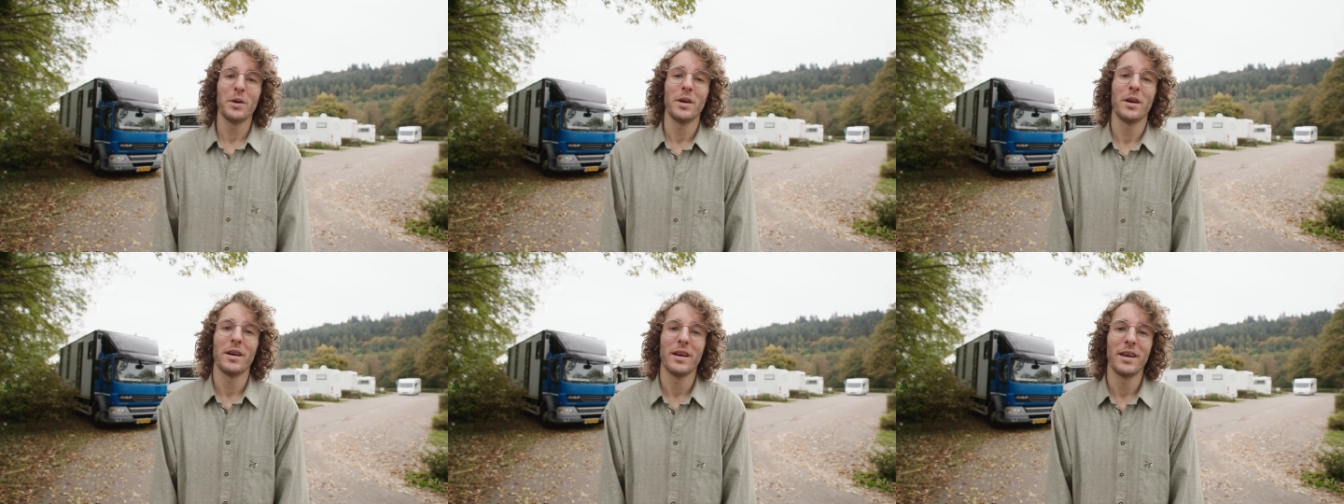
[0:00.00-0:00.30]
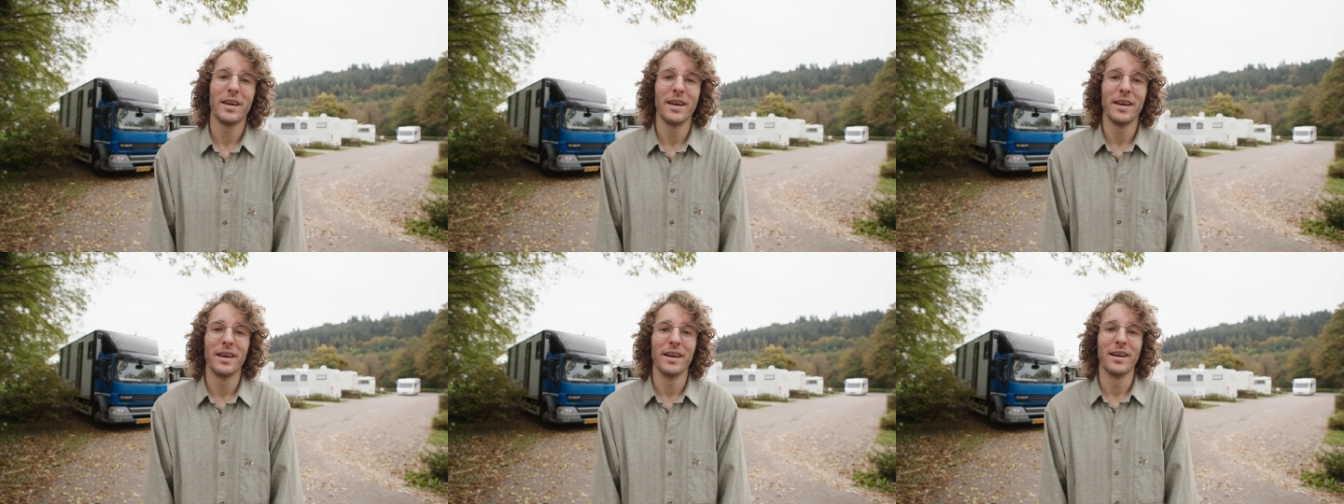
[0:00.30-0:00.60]
we are
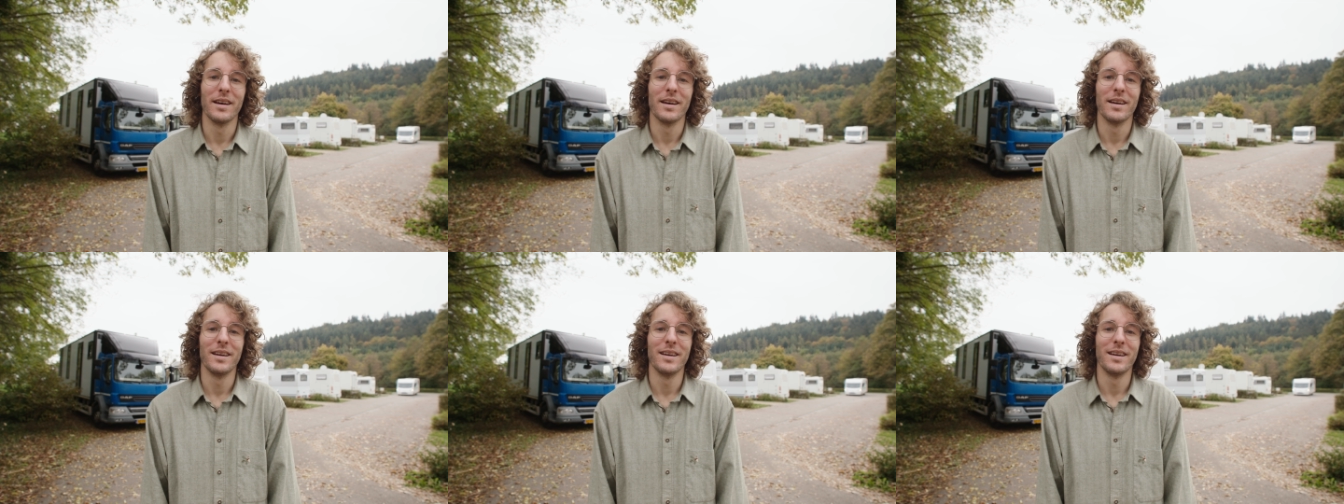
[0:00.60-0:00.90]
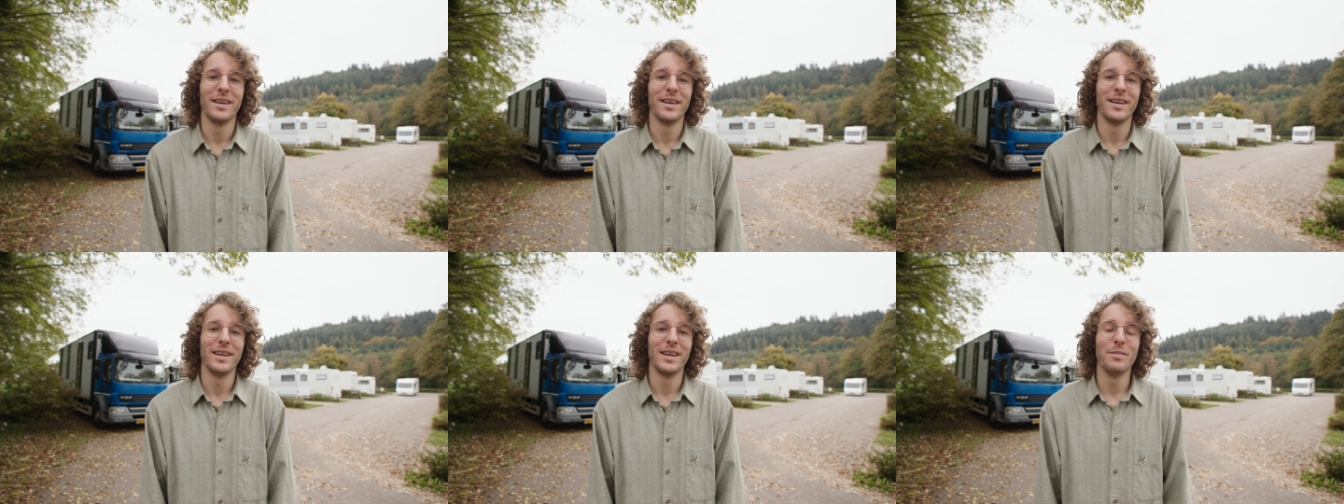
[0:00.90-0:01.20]
here,
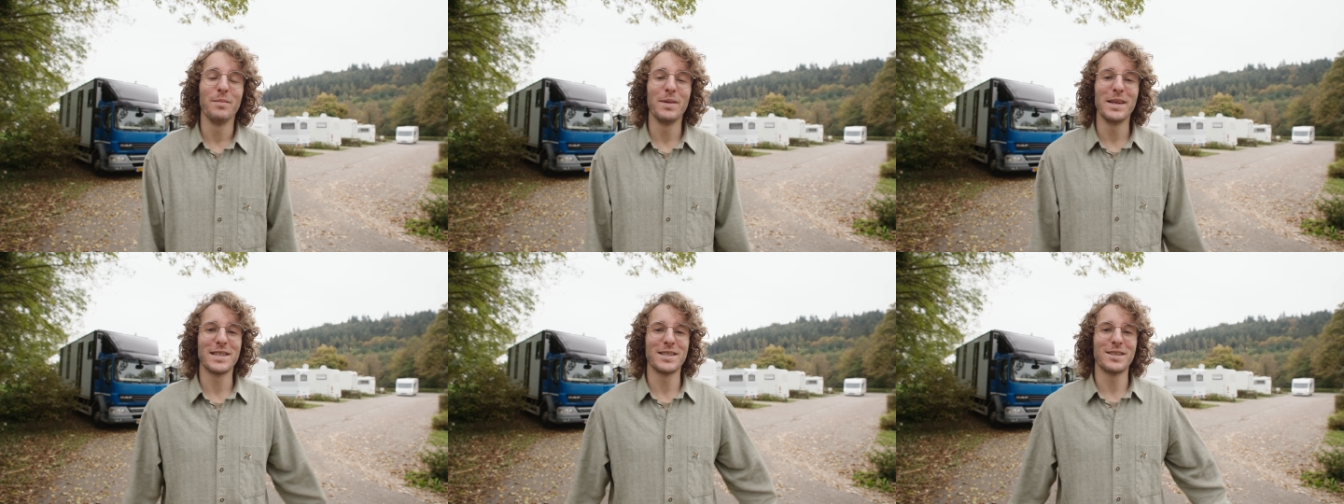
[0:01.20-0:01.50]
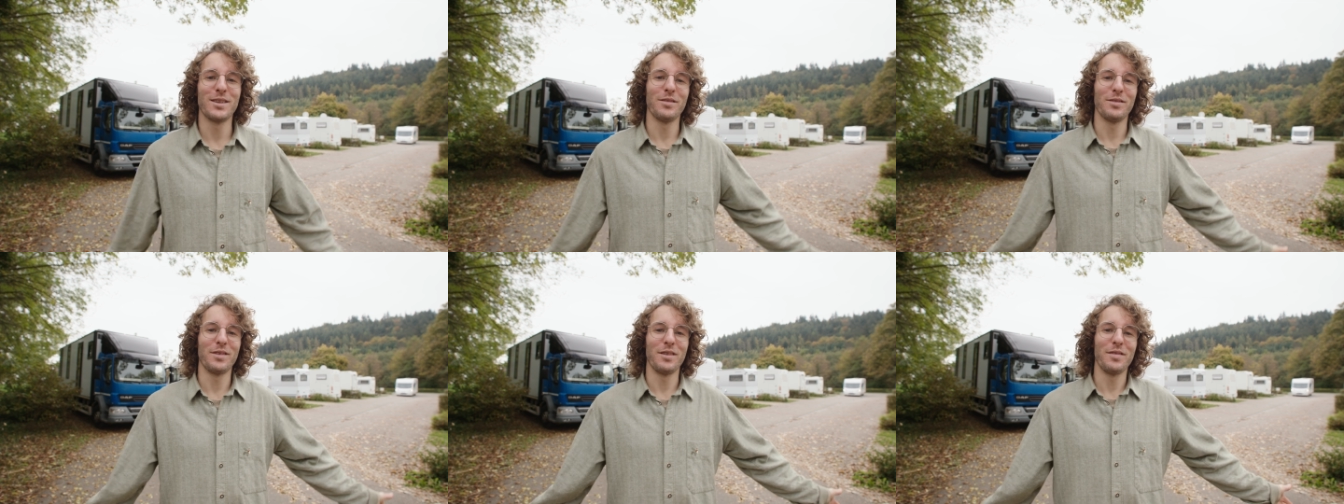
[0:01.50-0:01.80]
in the
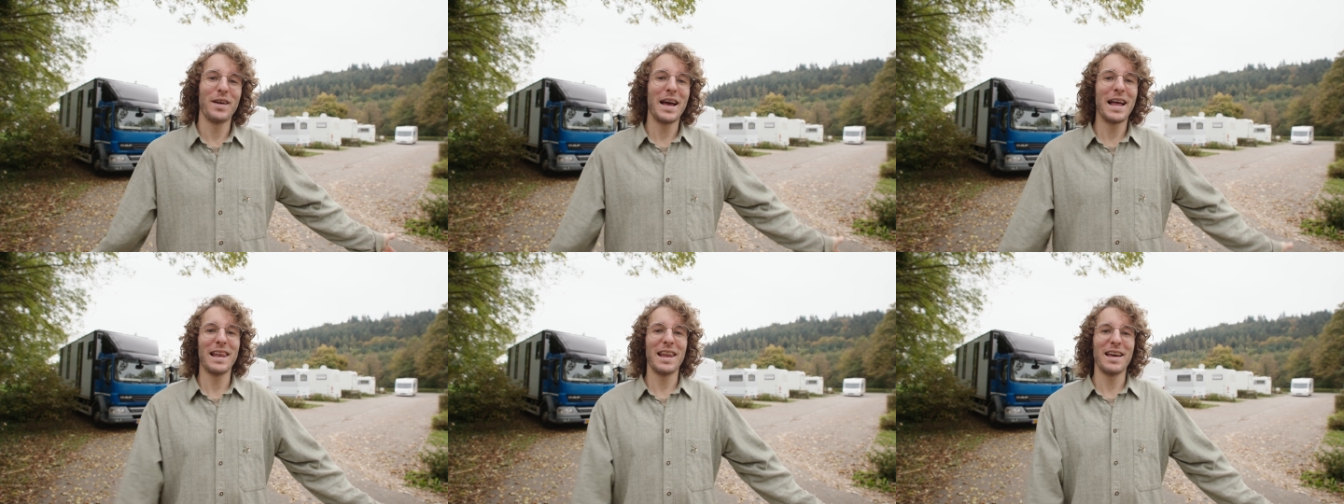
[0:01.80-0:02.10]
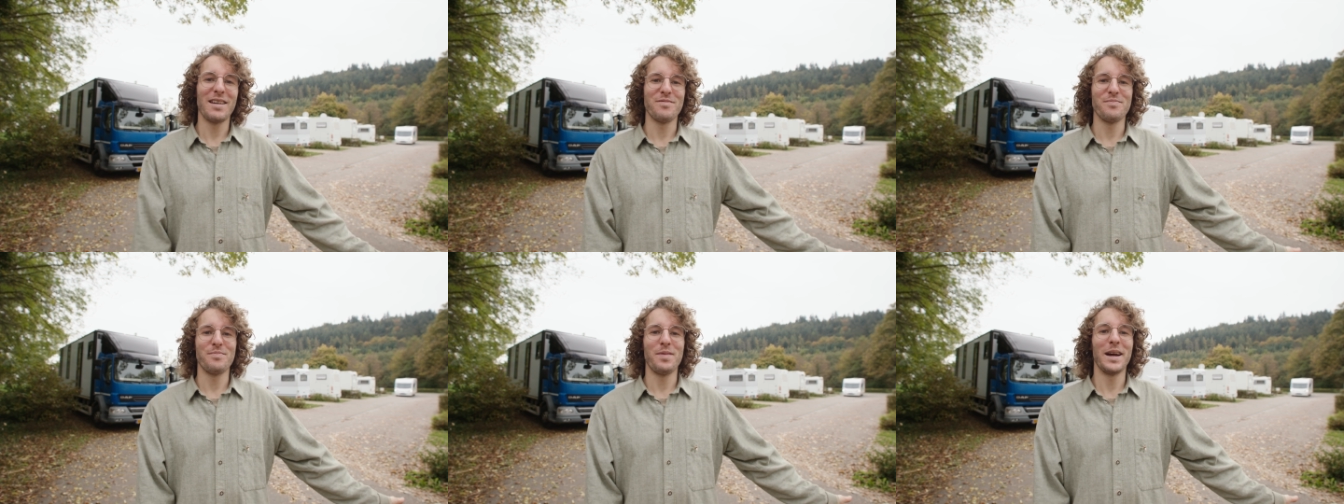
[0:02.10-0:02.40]
midst of the van
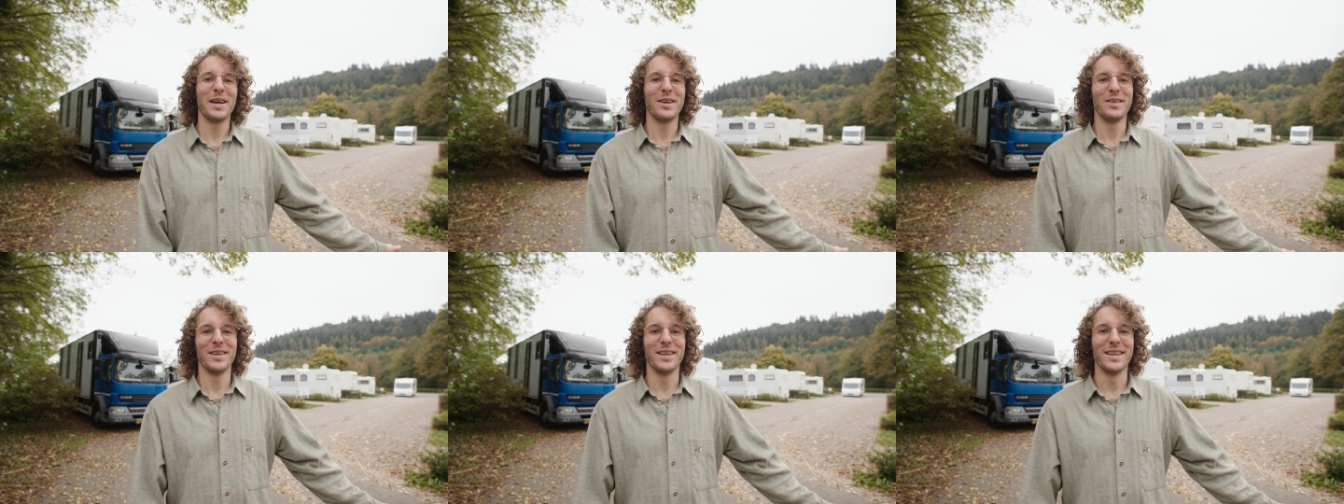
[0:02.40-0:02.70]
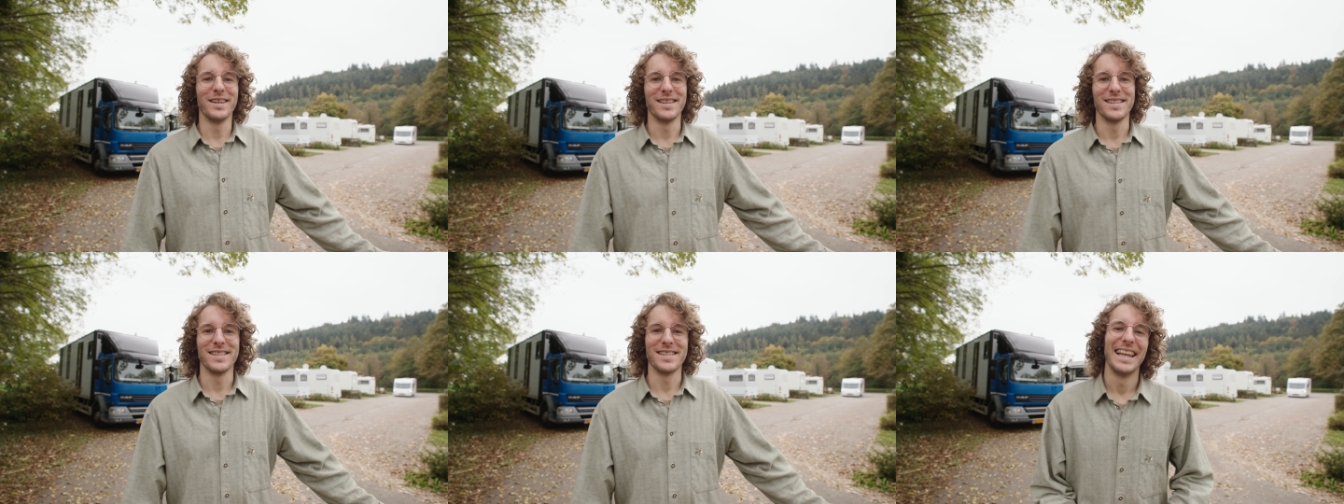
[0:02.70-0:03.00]
life
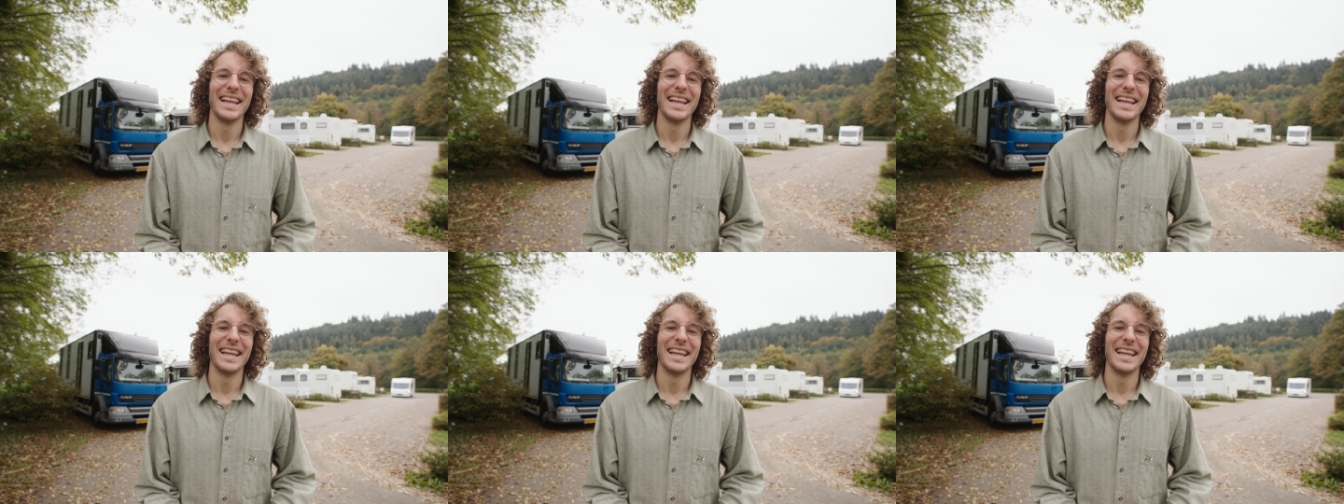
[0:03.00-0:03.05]
pioneers,